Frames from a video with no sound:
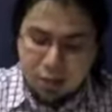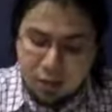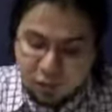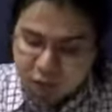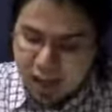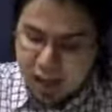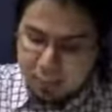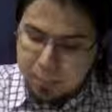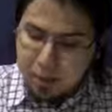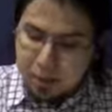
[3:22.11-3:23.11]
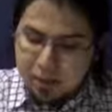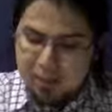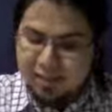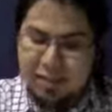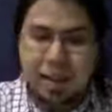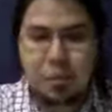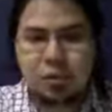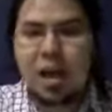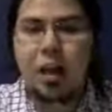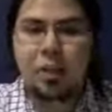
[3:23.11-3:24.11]
This game
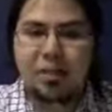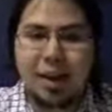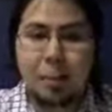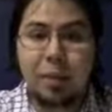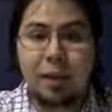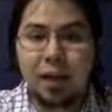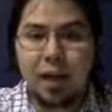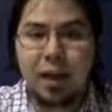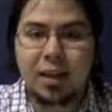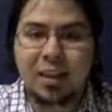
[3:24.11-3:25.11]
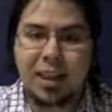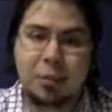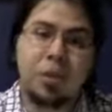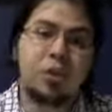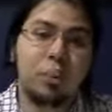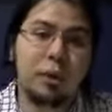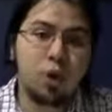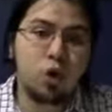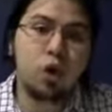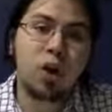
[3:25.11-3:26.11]
slims down the deck building concept into
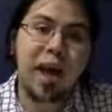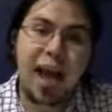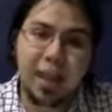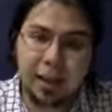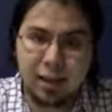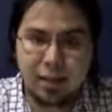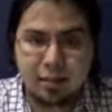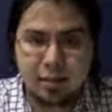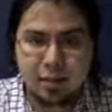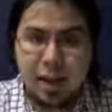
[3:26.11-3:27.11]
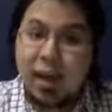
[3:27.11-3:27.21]
pure elegance.